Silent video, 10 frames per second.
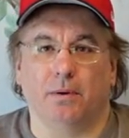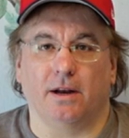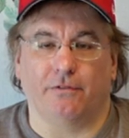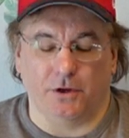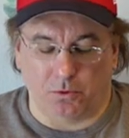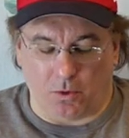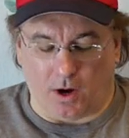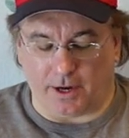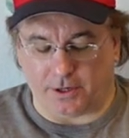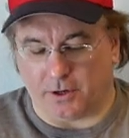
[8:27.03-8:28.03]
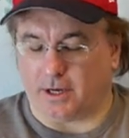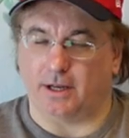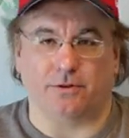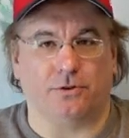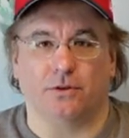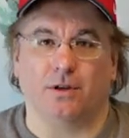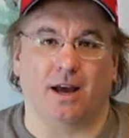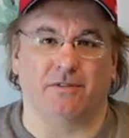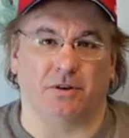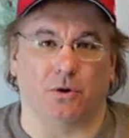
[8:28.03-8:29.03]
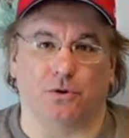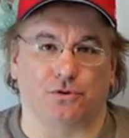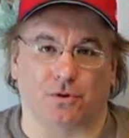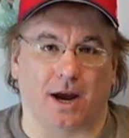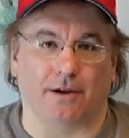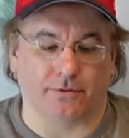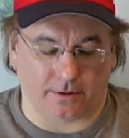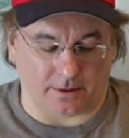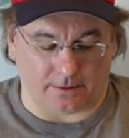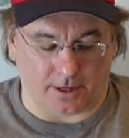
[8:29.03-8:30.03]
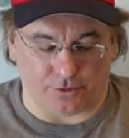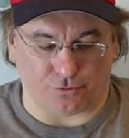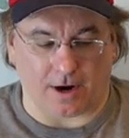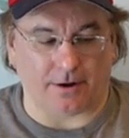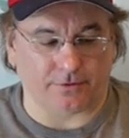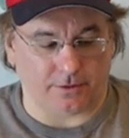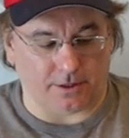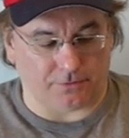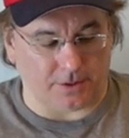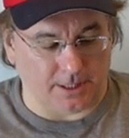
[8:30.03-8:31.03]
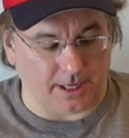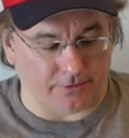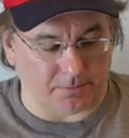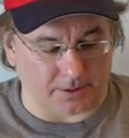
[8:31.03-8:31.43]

but if you want, you can just have your own draft and, and, draft different teams.